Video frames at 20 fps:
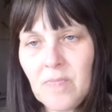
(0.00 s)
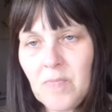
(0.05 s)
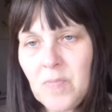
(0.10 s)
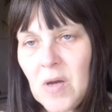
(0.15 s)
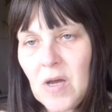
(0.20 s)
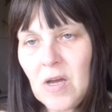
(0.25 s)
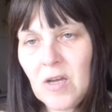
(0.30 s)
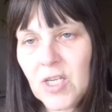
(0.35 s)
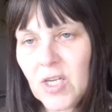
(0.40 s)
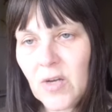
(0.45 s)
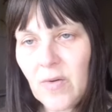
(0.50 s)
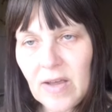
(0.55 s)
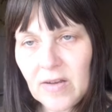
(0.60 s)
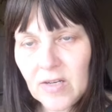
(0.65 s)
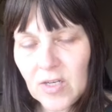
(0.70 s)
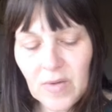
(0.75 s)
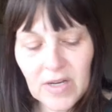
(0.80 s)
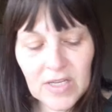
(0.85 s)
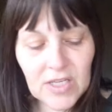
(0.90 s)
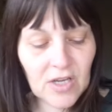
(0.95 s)
Persia
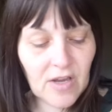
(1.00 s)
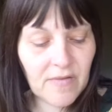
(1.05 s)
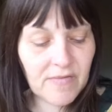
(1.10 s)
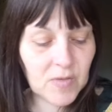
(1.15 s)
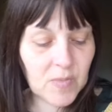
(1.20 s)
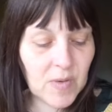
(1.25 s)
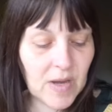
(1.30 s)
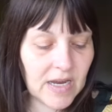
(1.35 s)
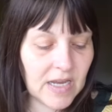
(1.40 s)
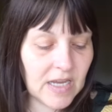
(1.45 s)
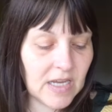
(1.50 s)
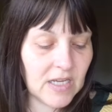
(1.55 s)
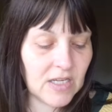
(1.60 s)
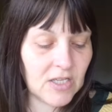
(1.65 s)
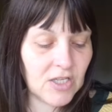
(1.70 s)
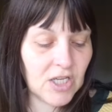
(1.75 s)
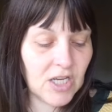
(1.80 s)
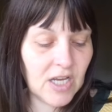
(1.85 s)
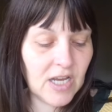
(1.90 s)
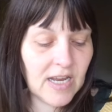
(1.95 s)
out to my service
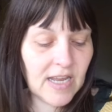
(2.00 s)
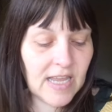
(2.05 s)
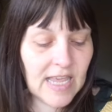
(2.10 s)
package,